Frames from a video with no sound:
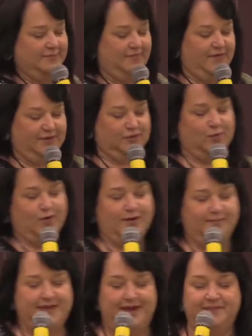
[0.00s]
Bevere's quote
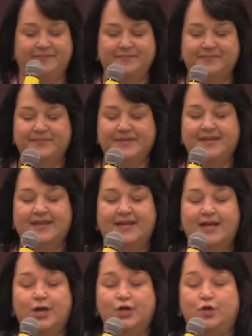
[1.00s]
up there.
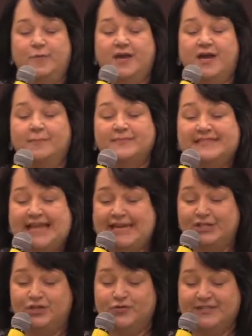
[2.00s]
You become
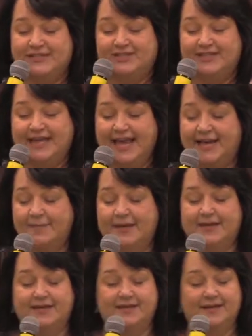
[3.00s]
dangerous to the
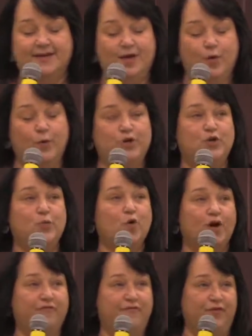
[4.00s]
enemy when you
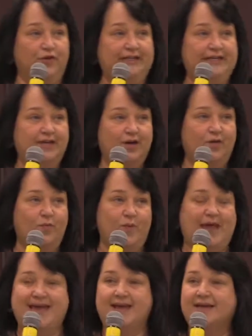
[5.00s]
are fully
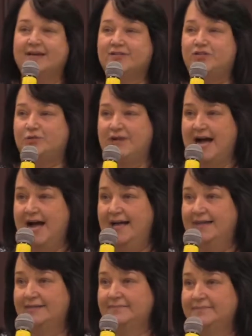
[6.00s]
awake to
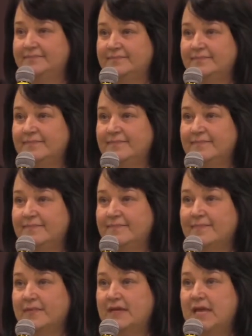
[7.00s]
God.
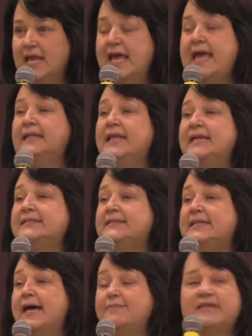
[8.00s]
And lots of
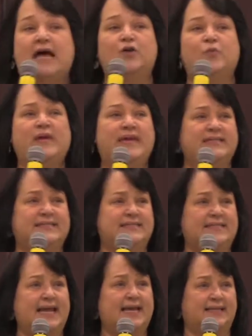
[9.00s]
times, how do we get
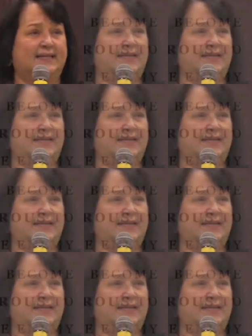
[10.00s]
sedated,